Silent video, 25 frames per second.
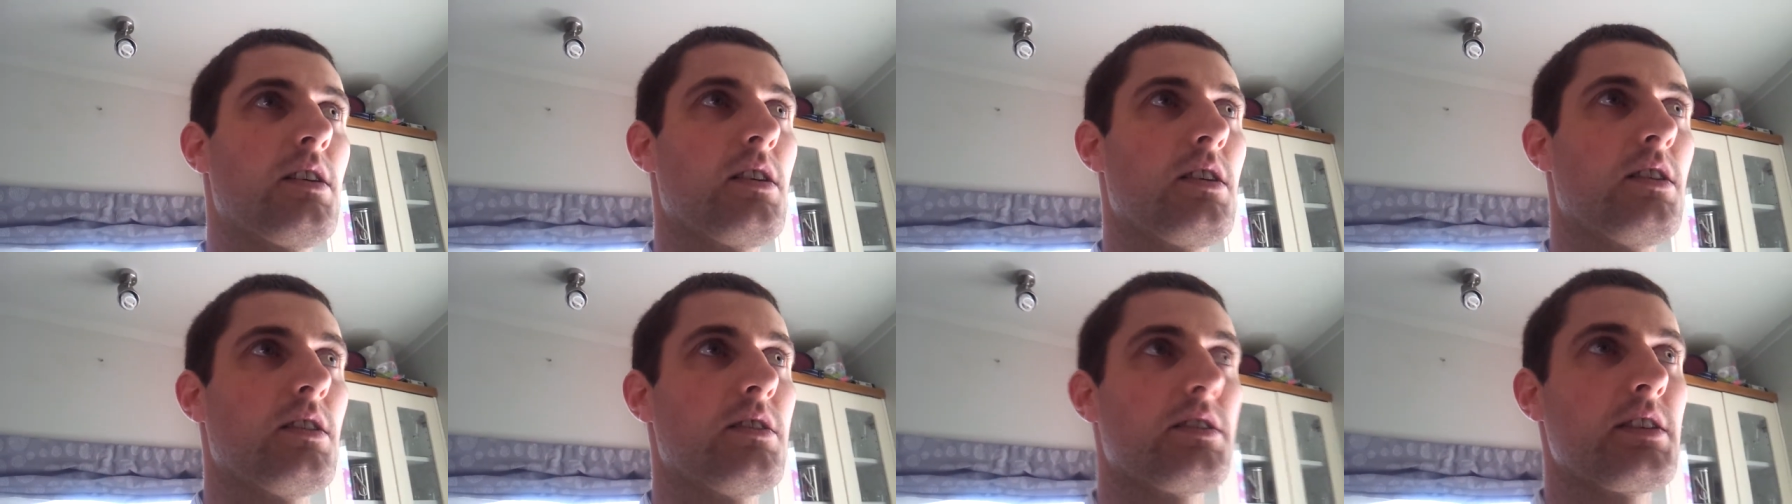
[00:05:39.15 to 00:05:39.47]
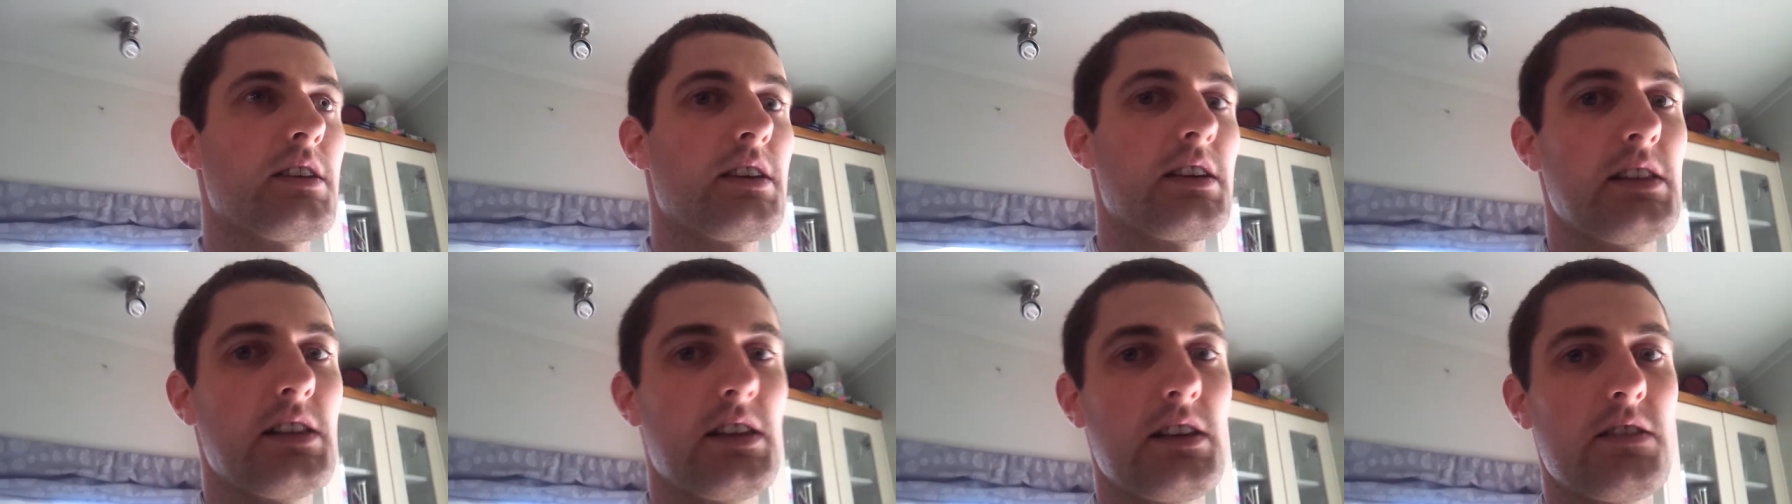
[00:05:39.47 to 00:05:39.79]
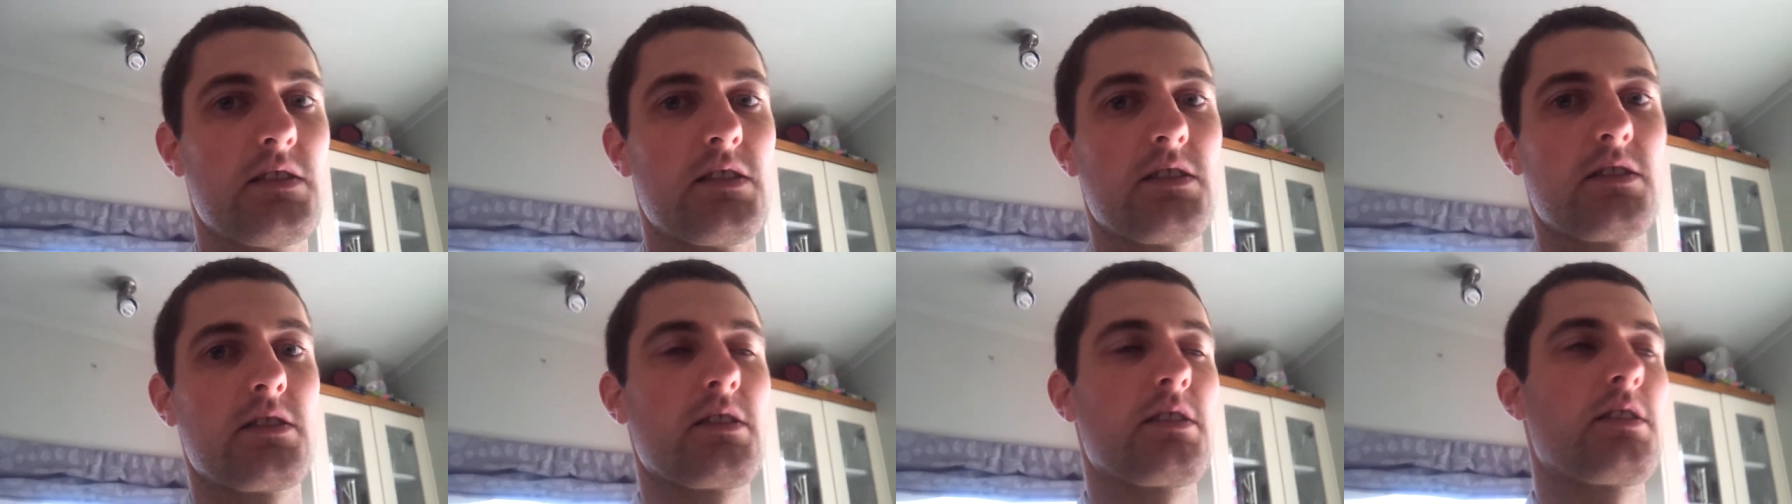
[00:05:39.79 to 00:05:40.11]
on the
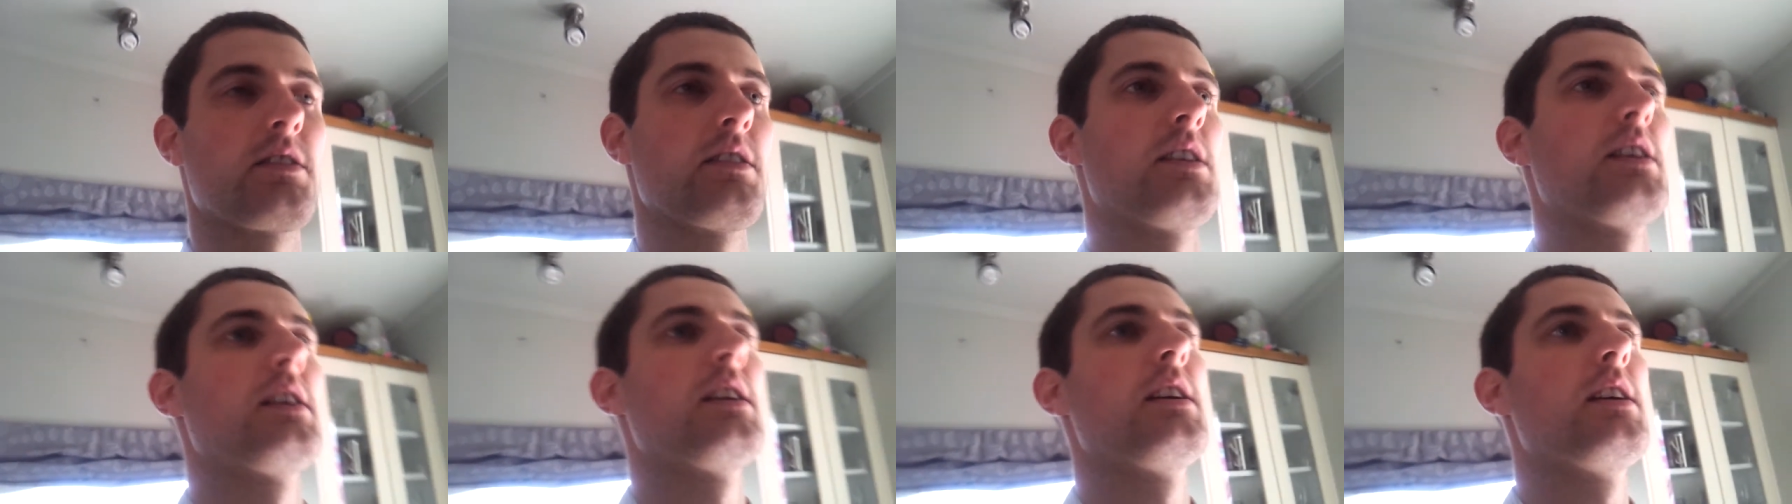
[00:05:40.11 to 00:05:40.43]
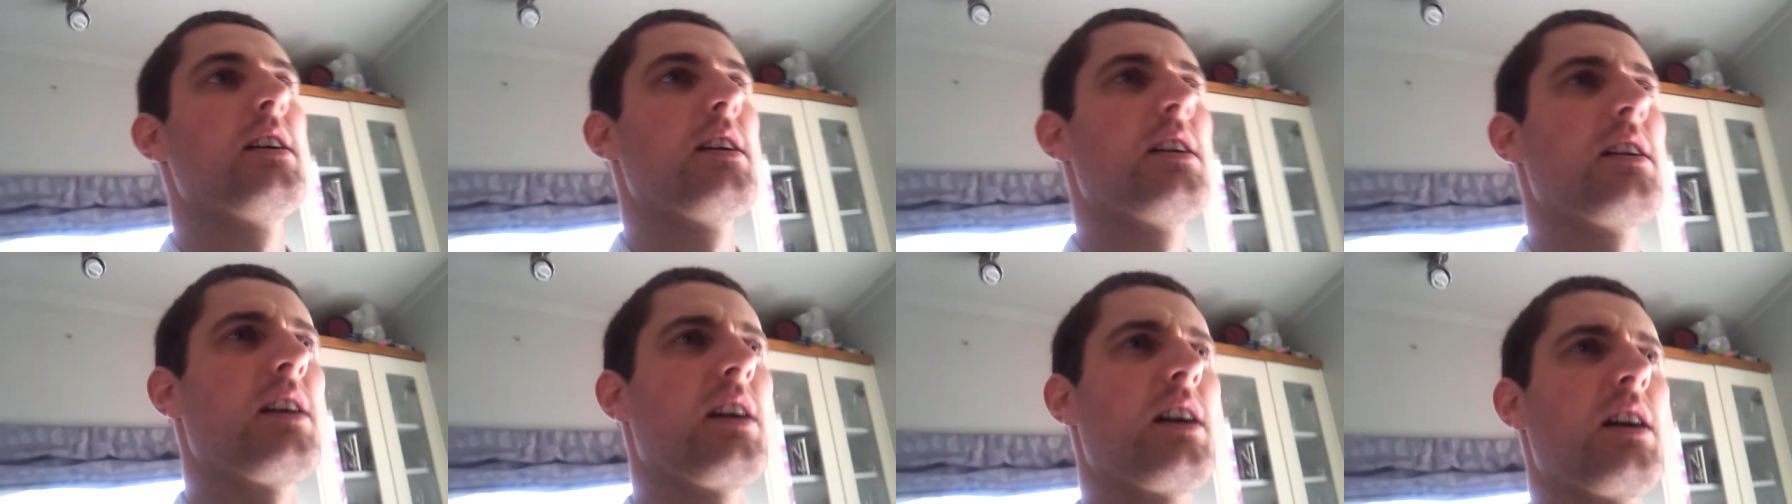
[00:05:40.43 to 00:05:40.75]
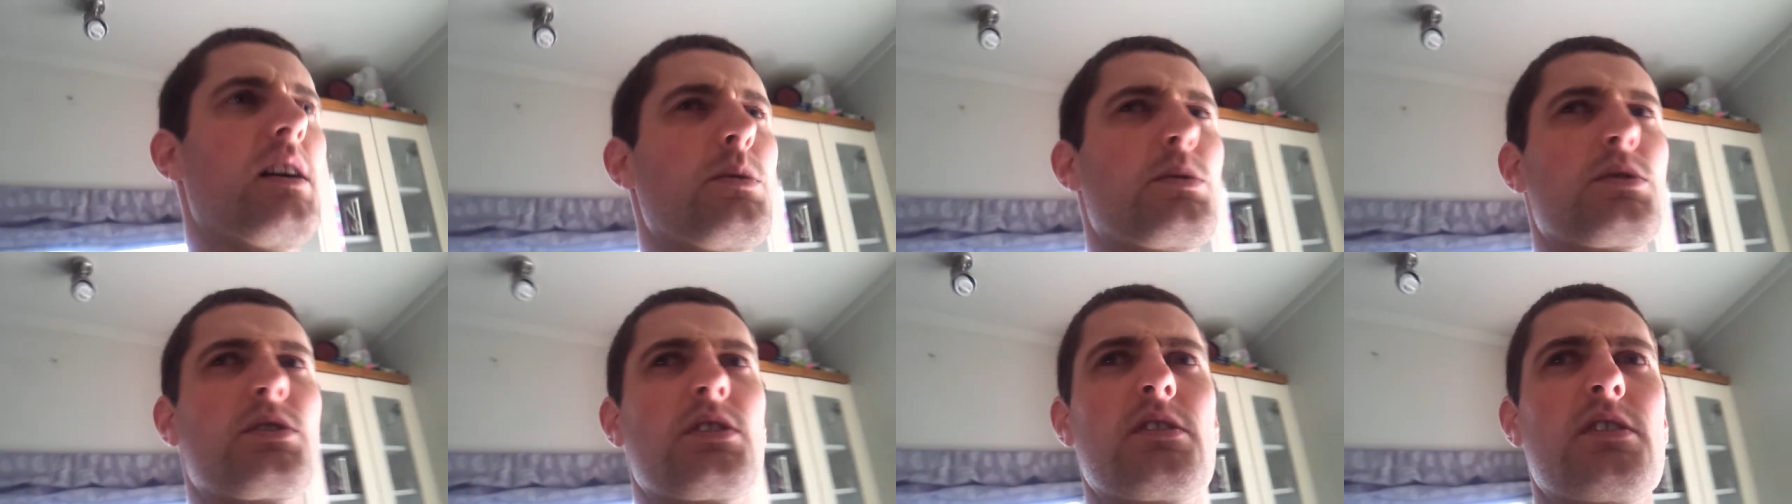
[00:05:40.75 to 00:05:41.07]
11th,
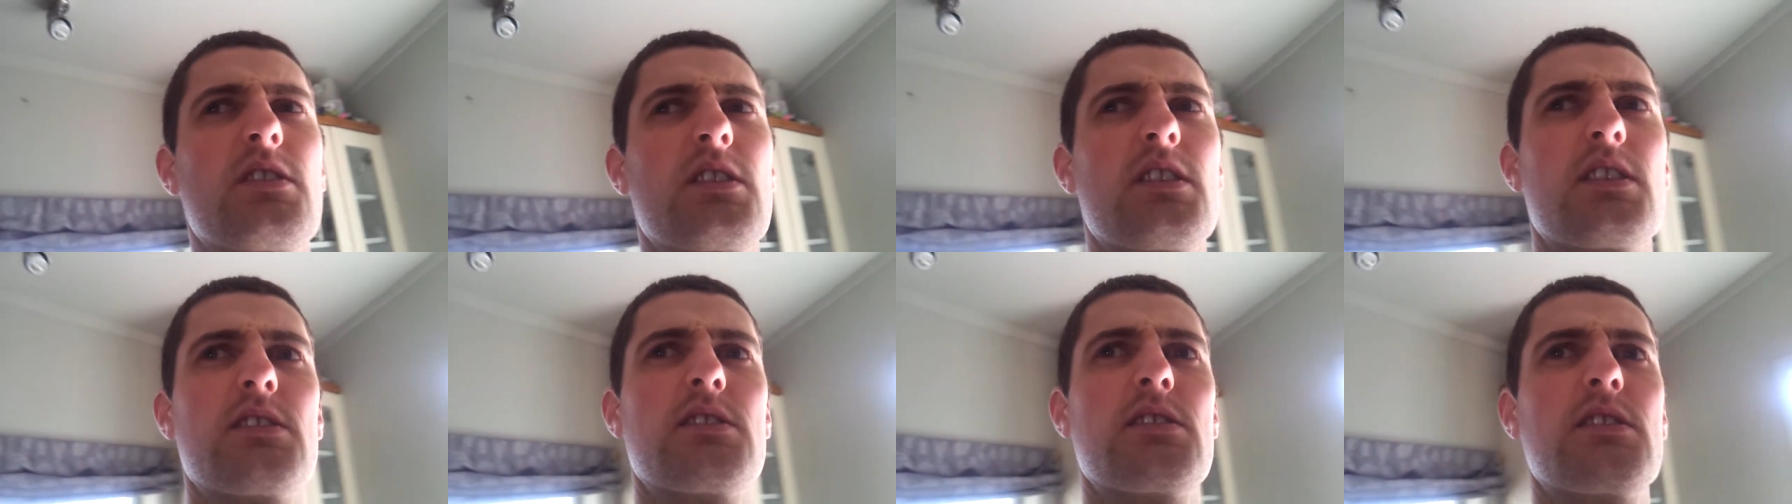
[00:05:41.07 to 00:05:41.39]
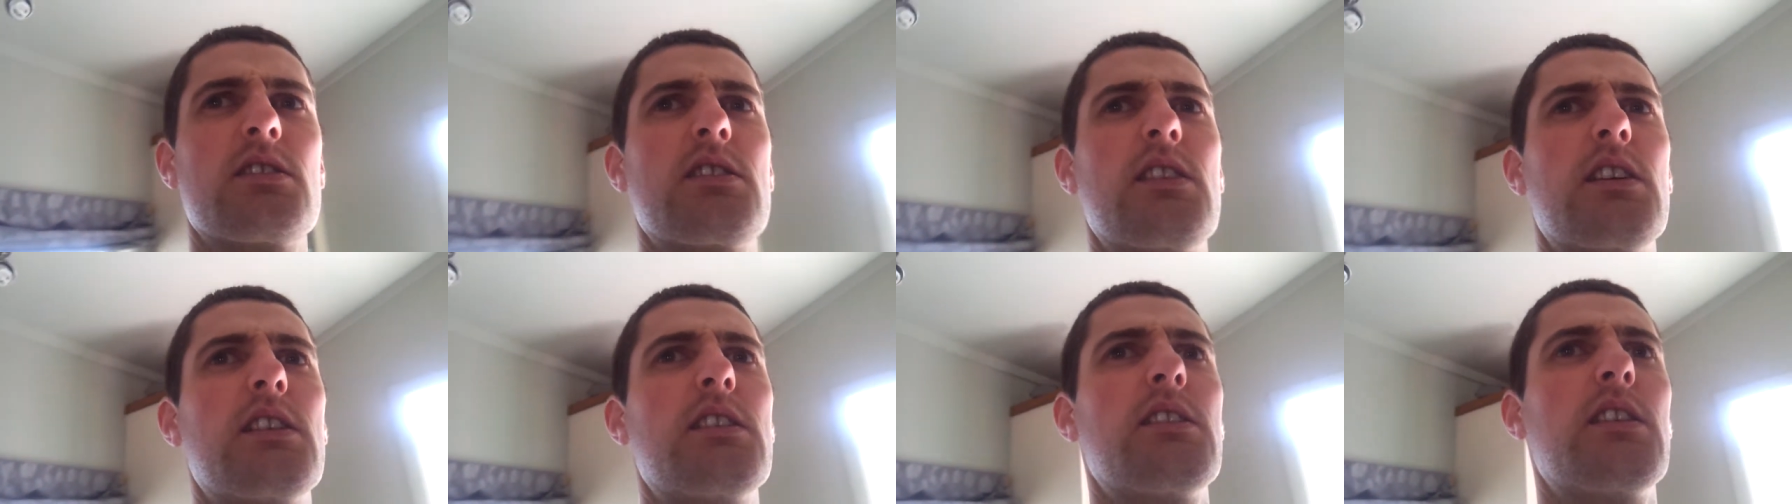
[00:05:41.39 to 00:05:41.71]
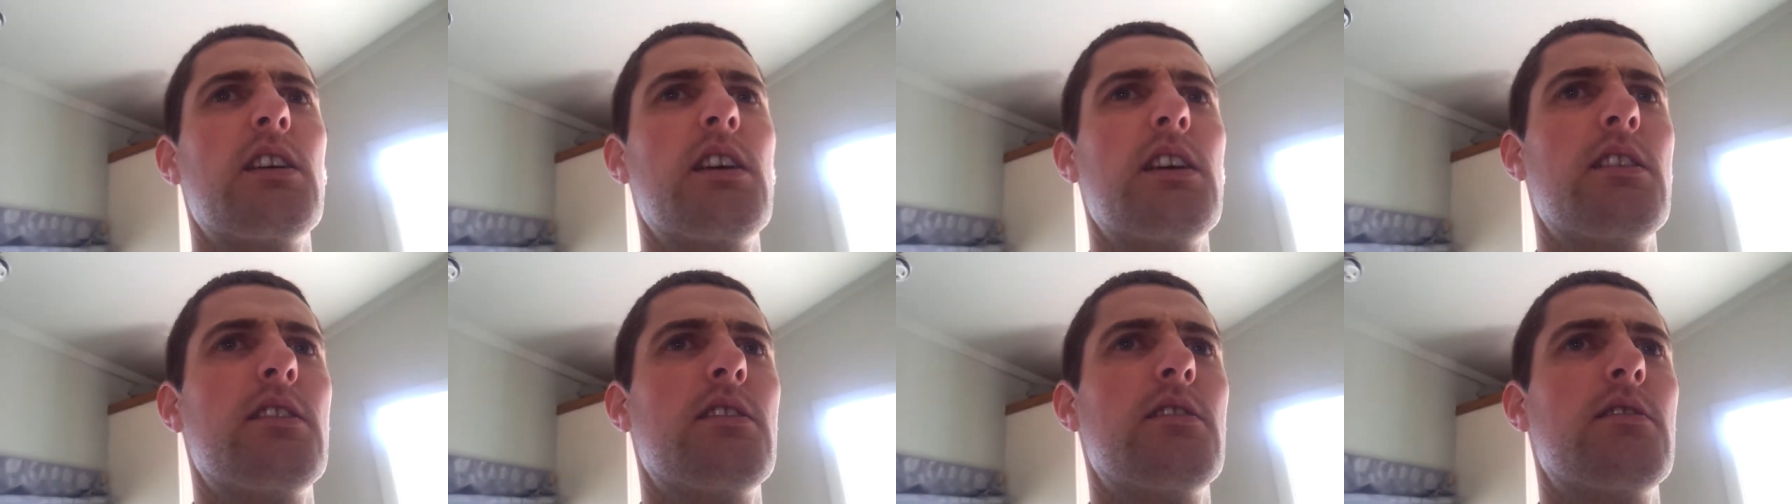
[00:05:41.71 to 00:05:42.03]
uh, which I think is a
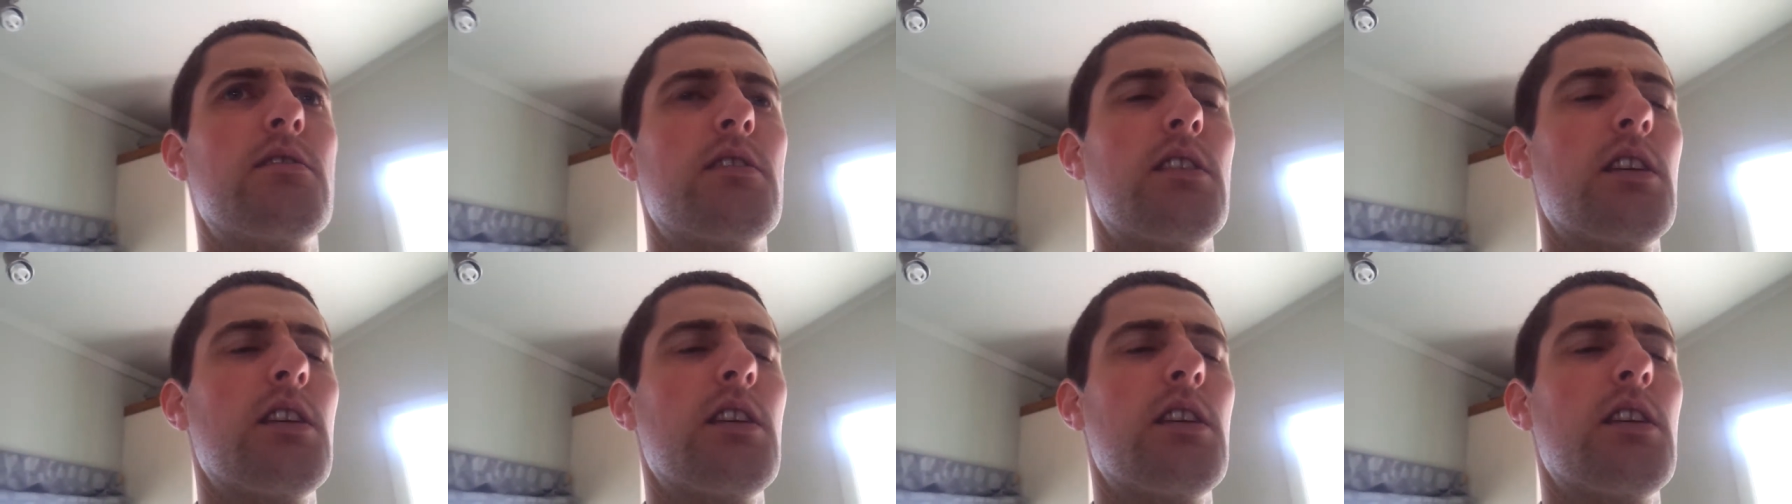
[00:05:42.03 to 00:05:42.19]
Sunday.